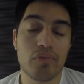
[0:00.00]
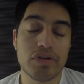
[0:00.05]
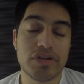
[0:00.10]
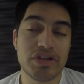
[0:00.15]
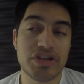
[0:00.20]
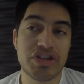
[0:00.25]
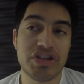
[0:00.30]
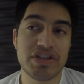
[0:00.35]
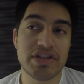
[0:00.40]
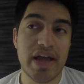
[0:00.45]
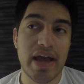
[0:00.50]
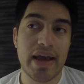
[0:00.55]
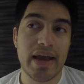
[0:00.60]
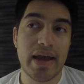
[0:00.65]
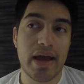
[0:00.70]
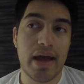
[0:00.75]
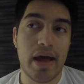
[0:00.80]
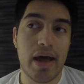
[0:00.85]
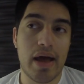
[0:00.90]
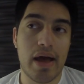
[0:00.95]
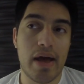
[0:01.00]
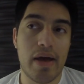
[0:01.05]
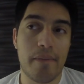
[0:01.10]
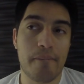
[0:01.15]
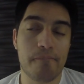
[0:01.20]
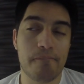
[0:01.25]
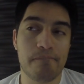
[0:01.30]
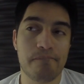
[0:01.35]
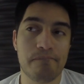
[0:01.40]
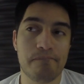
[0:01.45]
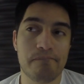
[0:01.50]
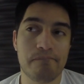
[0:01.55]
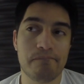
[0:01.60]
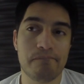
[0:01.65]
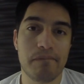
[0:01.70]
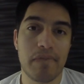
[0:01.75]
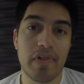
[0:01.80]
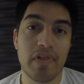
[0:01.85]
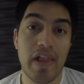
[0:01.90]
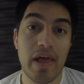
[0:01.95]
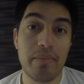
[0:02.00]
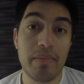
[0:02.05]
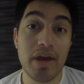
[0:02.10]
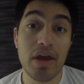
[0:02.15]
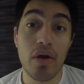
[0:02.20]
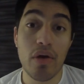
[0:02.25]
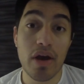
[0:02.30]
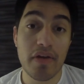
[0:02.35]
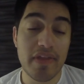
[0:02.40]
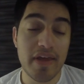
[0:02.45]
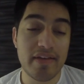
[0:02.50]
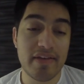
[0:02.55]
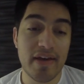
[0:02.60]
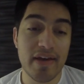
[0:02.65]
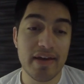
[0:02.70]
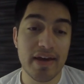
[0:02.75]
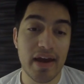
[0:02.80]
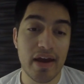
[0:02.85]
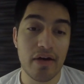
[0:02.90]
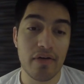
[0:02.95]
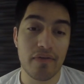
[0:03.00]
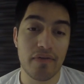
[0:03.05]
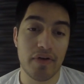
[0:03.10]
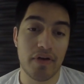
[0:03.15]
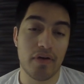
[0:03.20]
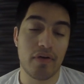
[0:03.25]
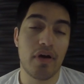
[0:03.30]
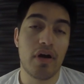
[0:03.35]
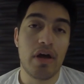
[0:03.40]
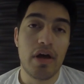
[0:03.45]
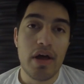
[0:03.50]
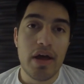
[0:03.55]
so she's like, let me go get that taken care of for you.